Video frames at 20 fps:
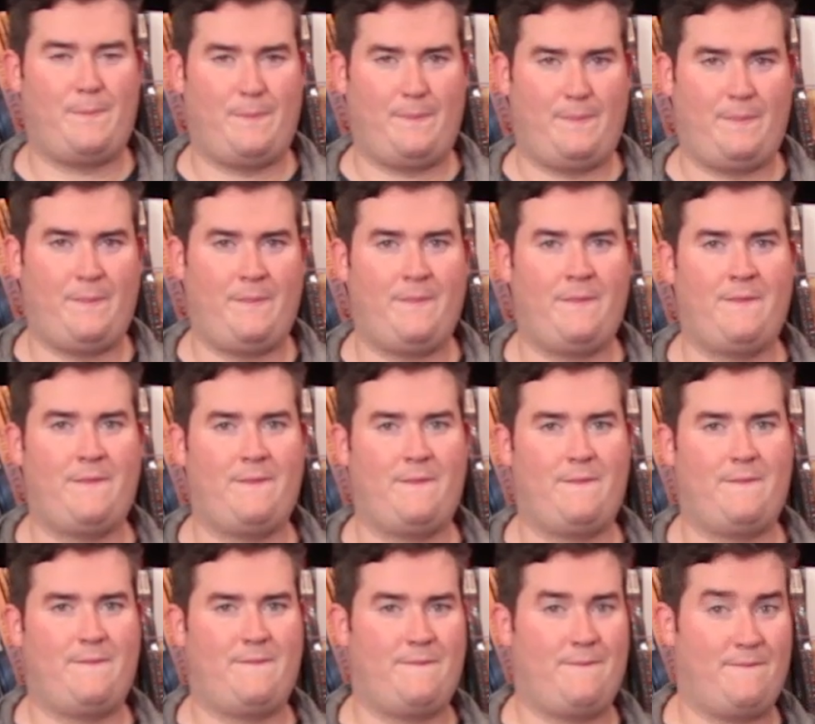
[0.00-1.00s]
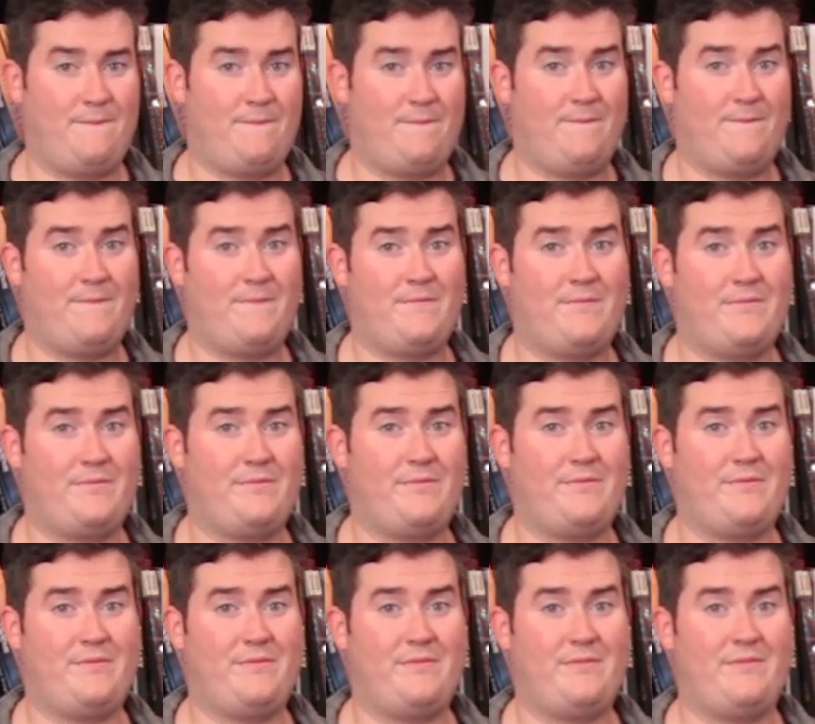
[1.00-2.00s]

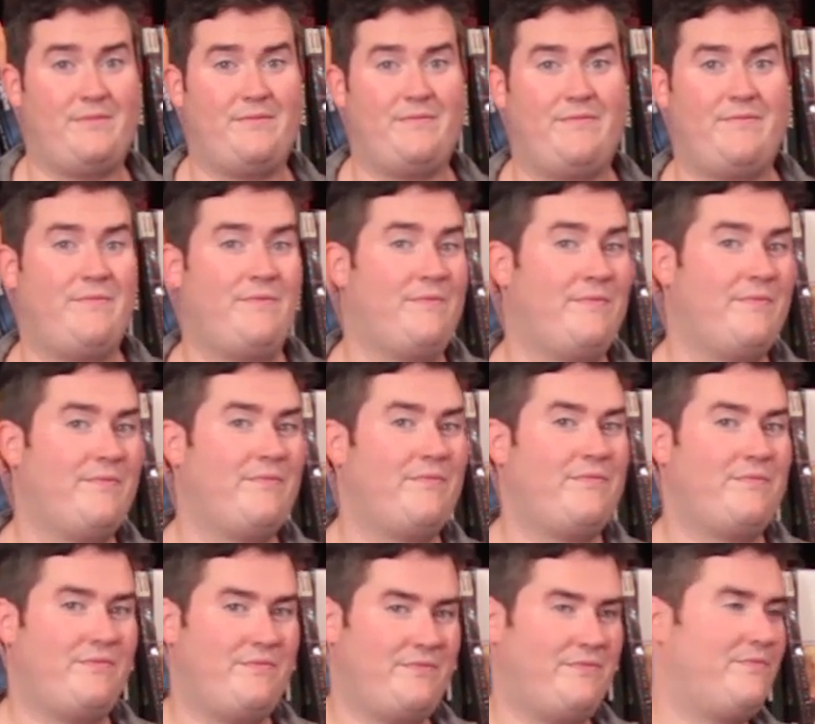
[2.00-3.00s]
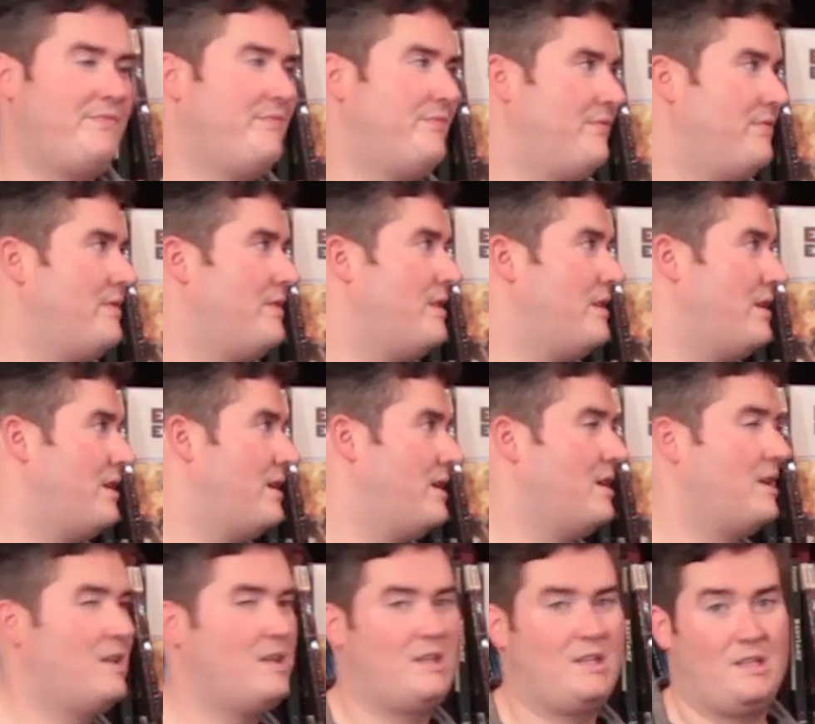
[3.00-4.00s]

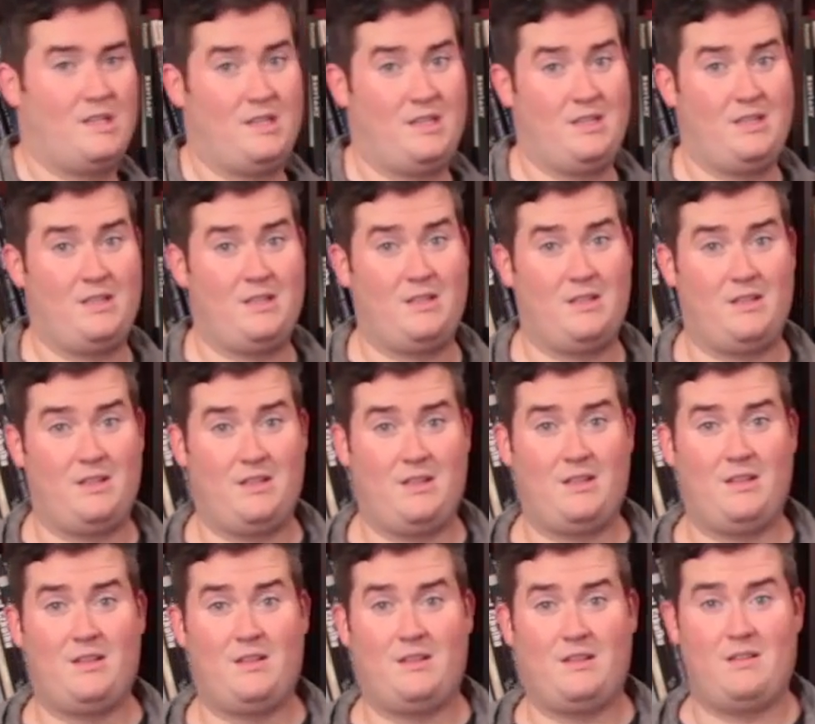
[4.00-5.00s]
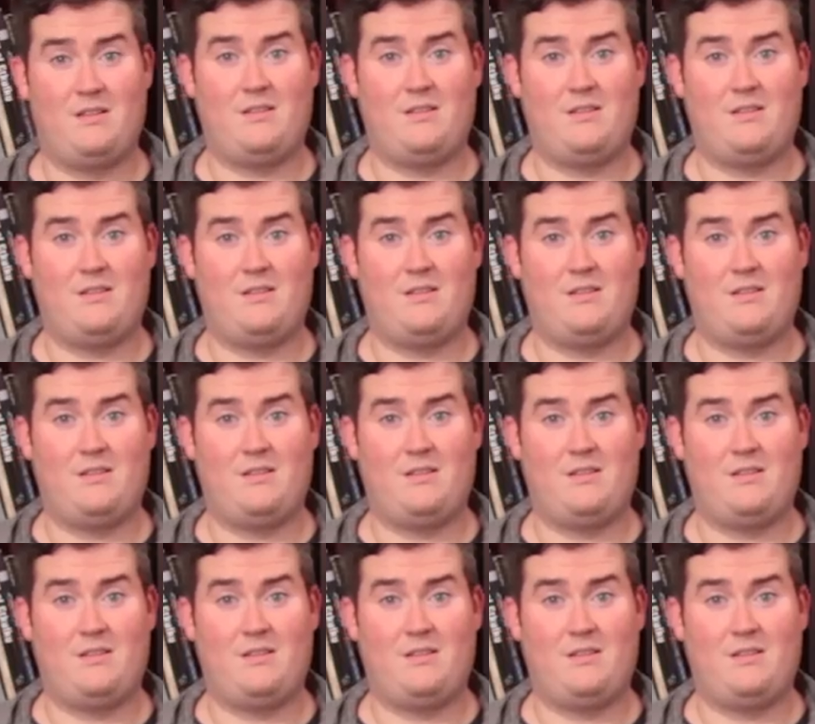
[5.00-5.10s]
(not speaking)